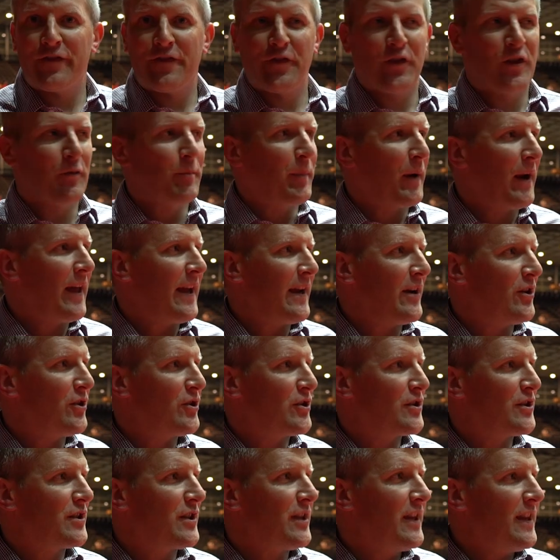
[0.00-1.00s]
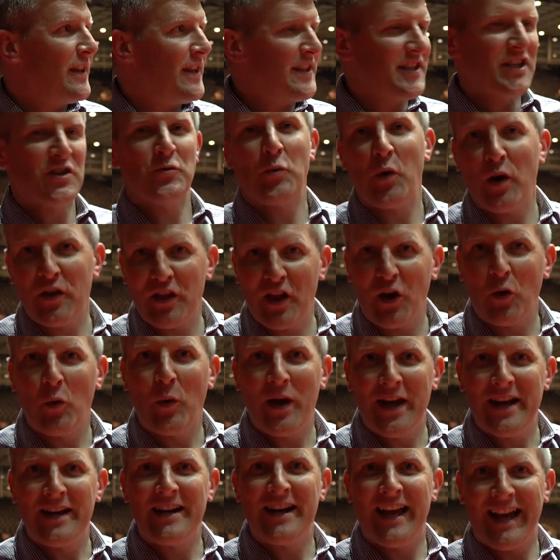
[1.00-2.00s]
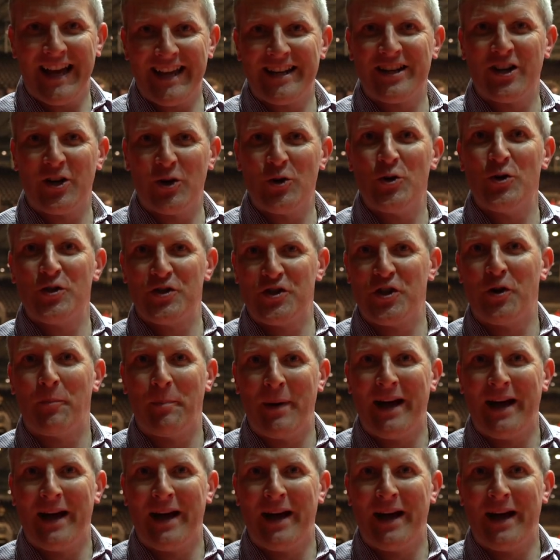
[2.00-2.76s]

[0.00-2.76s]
for the players. This is where they'll win and lose their